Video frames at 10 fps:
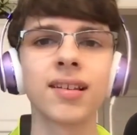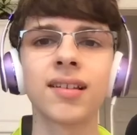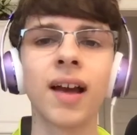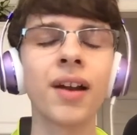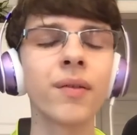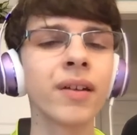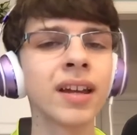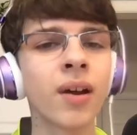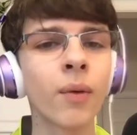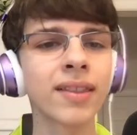So I don't really
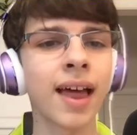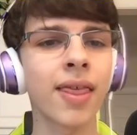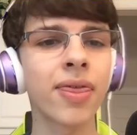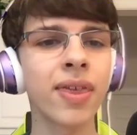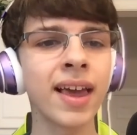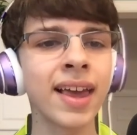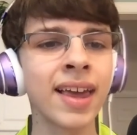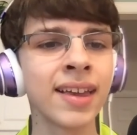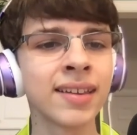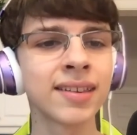know what that thing
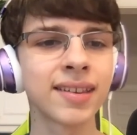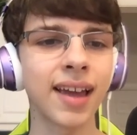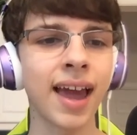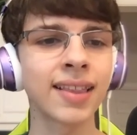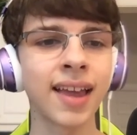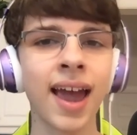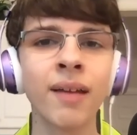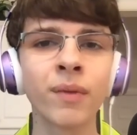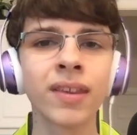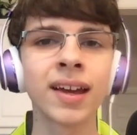is at the
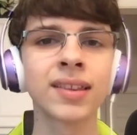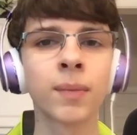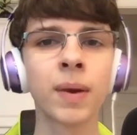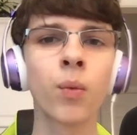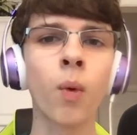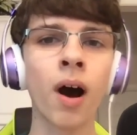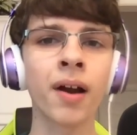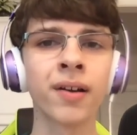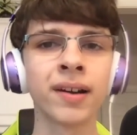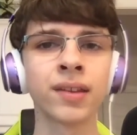end with like the big
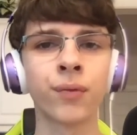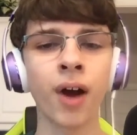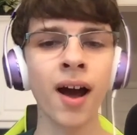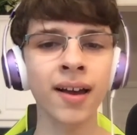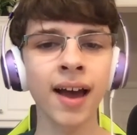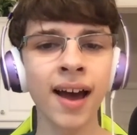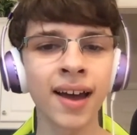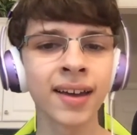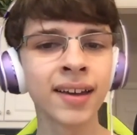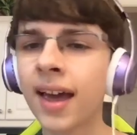water and the rock
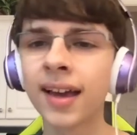guy.